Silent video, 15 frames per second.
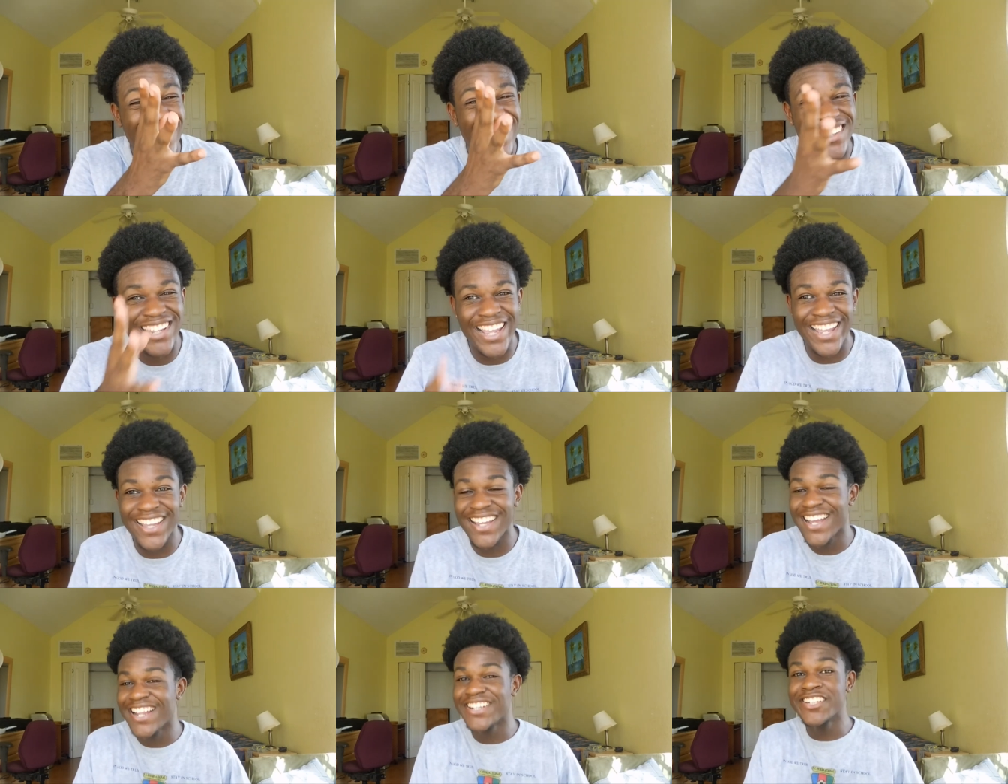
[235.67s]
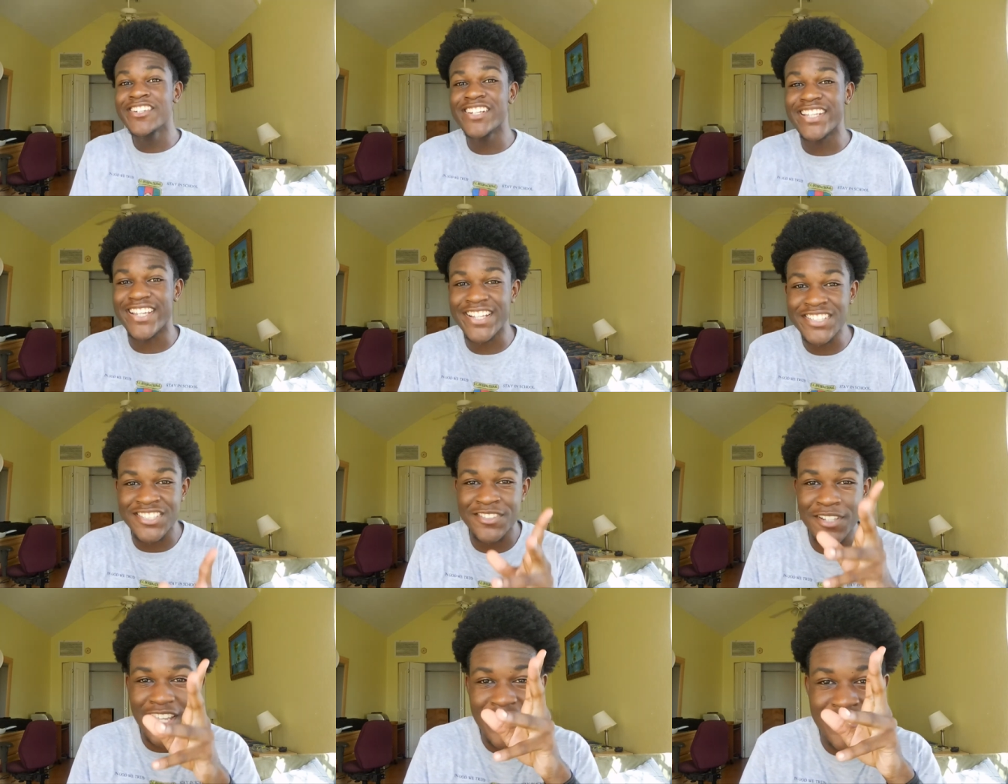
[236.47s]
Like, really,
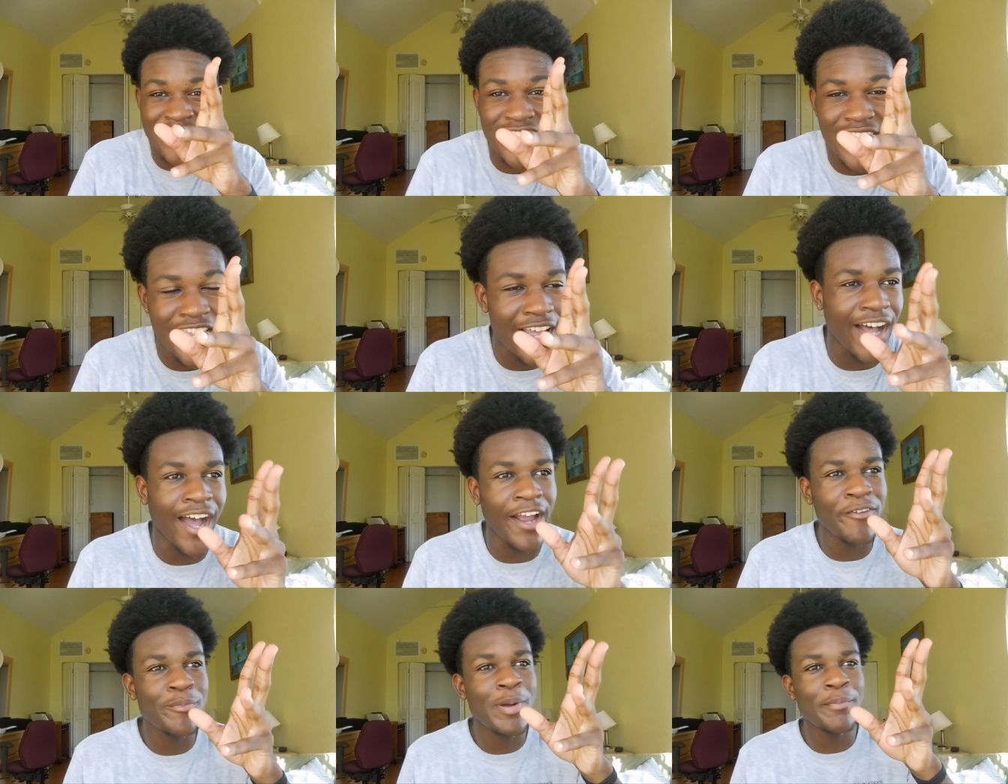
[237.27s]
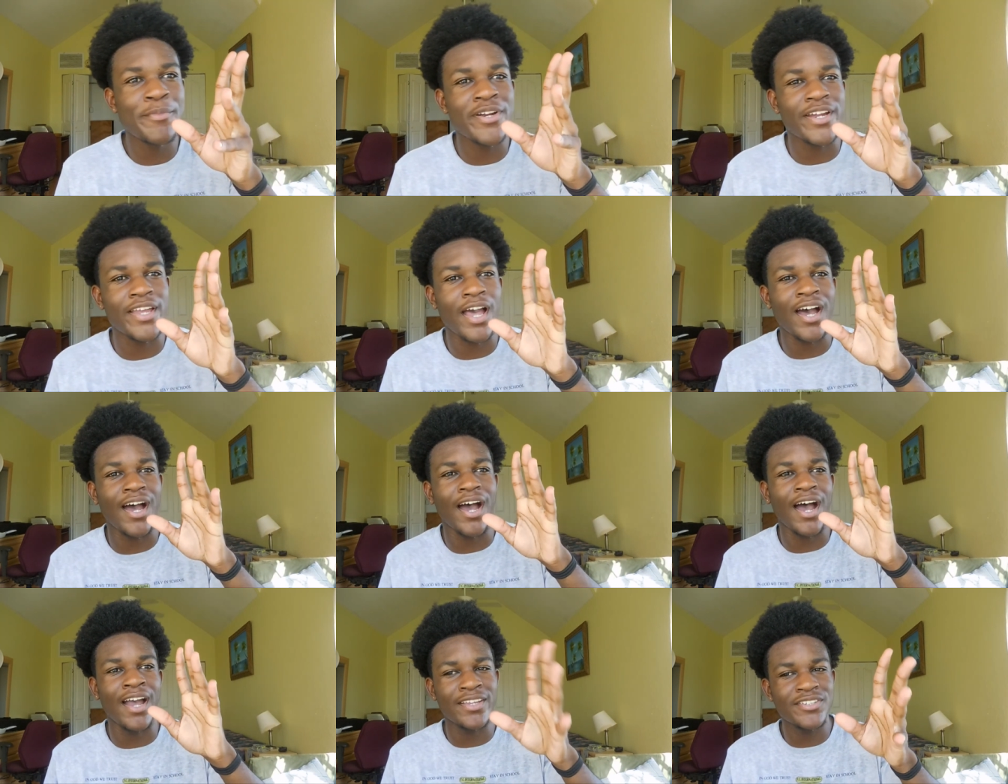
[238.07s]
it's, it's, it, I remember
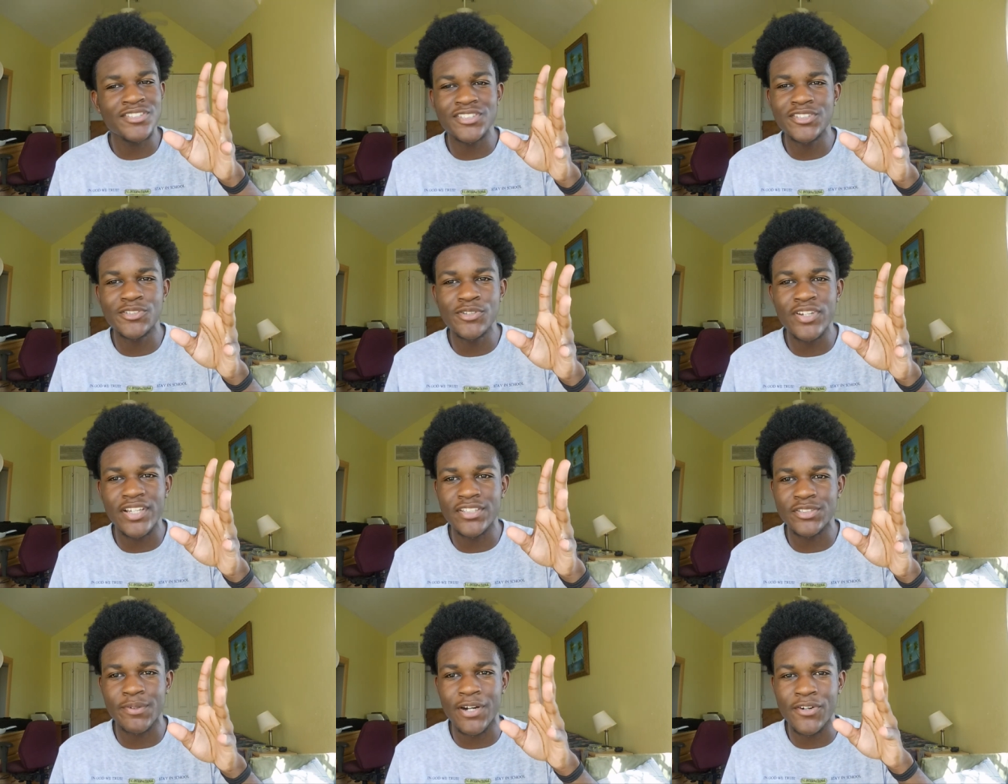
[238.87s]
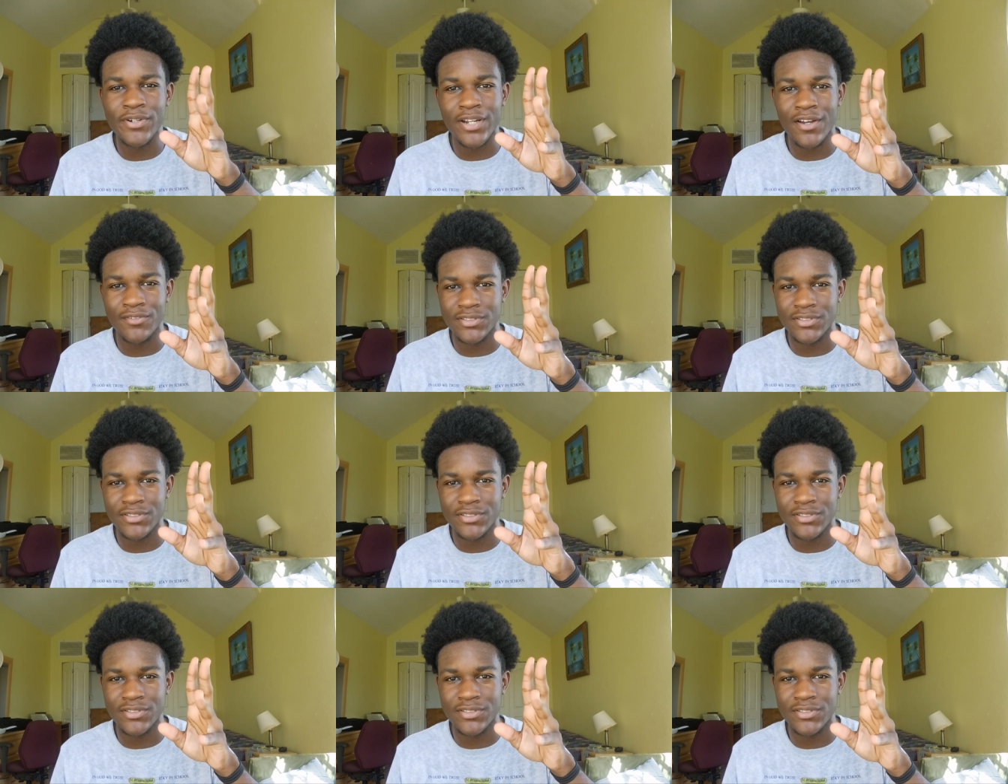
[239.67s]
I used to do it as well when I